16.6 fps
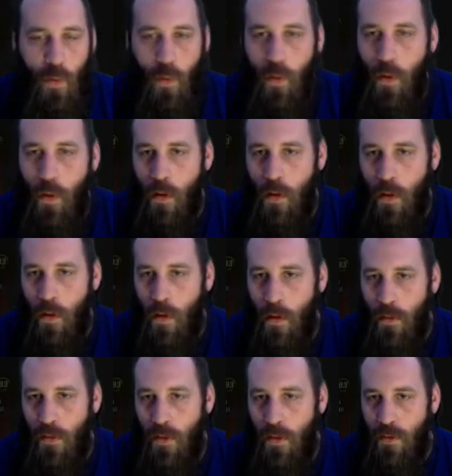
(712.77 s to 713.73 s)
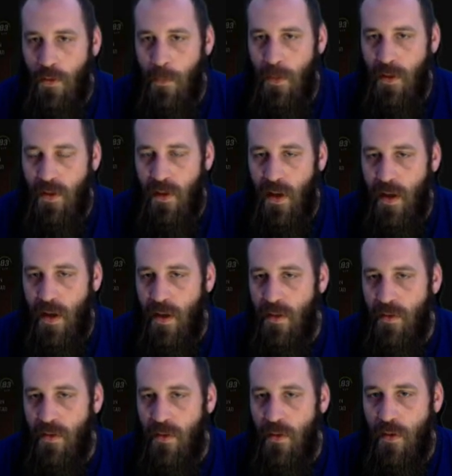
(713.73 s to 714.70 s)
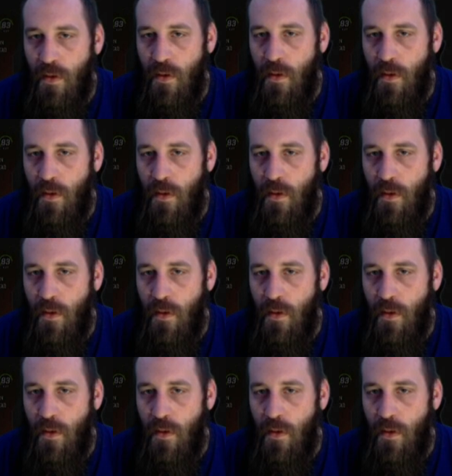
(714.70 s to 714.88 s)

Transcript: or use them in sets.